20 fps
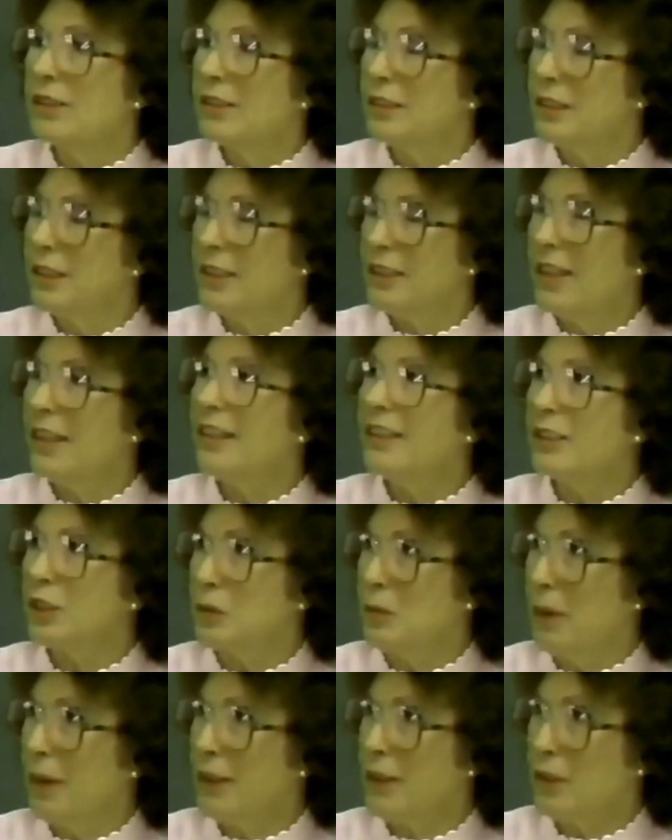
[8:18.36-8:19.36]
Today is
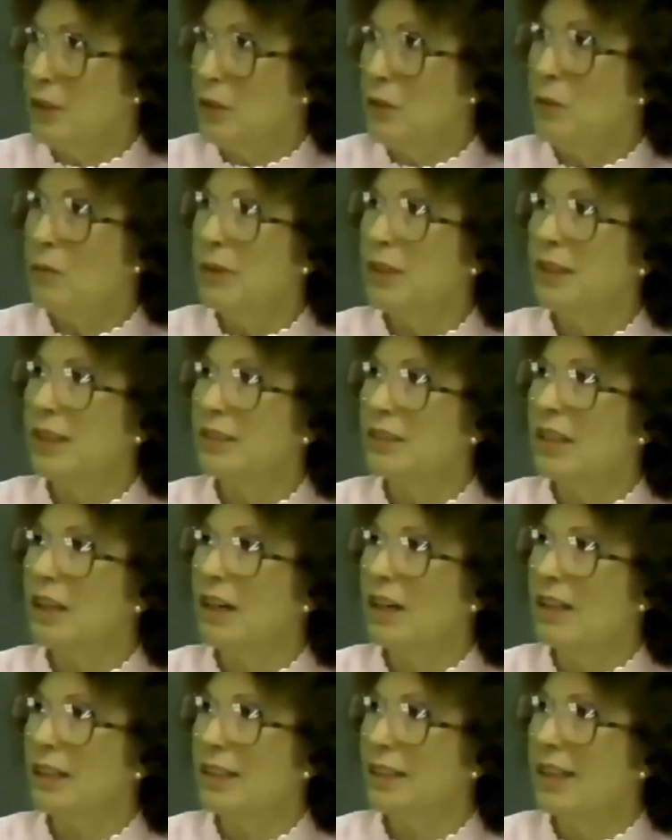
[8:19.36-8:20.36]
special because
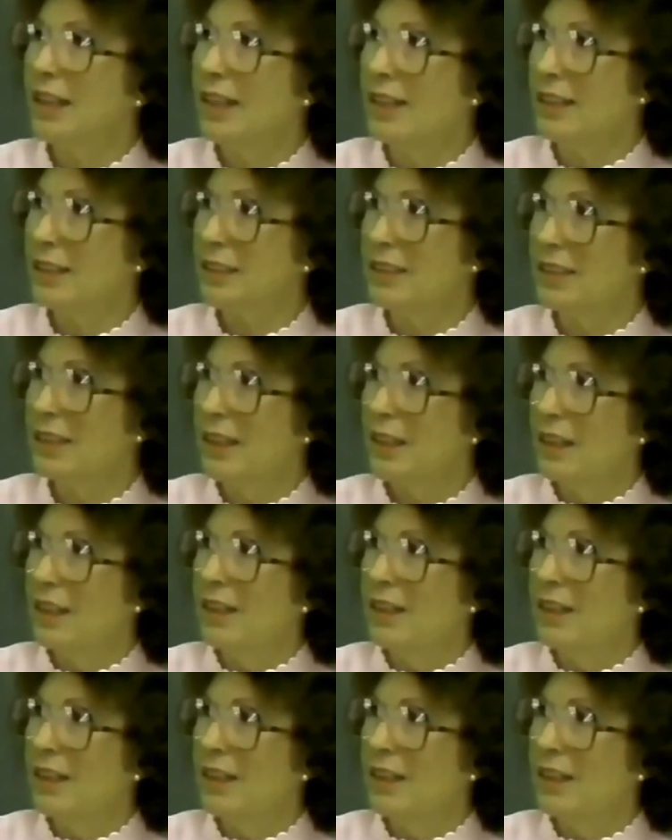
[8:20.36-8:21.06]
Holly has